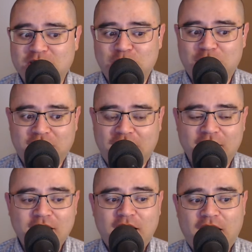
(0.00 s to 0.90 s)
doing
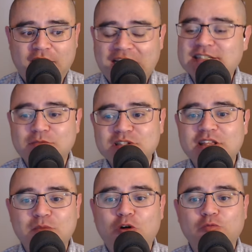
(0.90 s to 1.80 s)
that uh, that seems
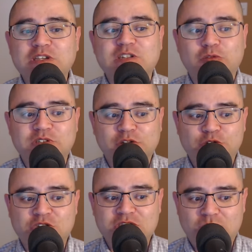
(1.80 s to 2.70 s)
like the more reasonable
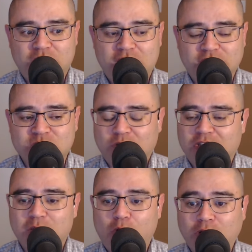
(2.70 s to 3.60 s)
solution to me and it's
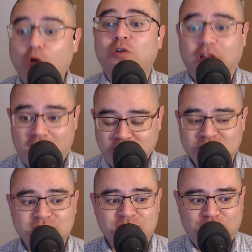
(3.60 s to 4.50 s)
certainly the more
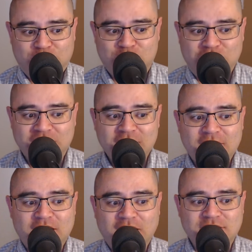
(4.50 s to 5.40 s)
localized solution
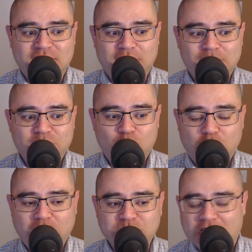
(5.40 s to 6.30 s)
that uh,
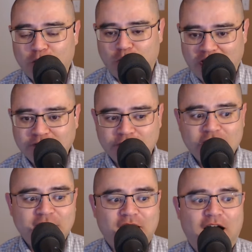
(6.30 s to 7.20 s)
won't upset your wife
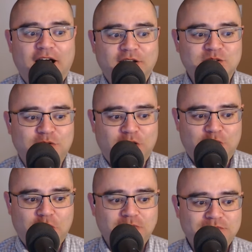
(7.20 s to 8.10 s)
uh, so there
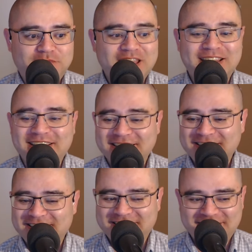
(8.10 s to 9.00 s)
you go
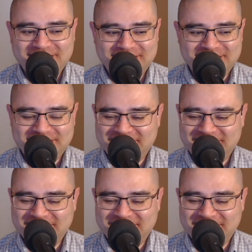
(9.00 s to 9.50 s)
Unless she's